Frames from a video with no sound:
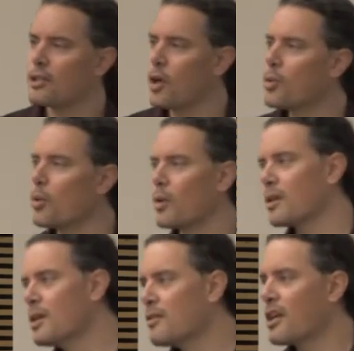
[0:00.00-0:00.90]
Codor
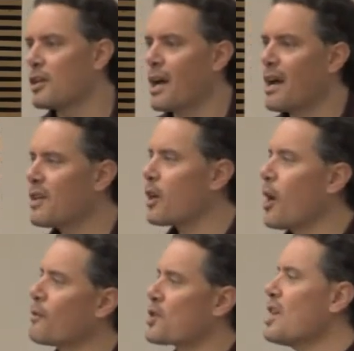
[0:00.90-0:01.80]
that you're having
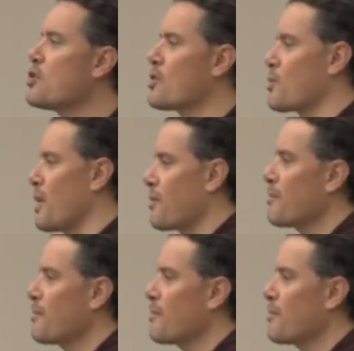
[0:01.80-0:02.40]
conversations with.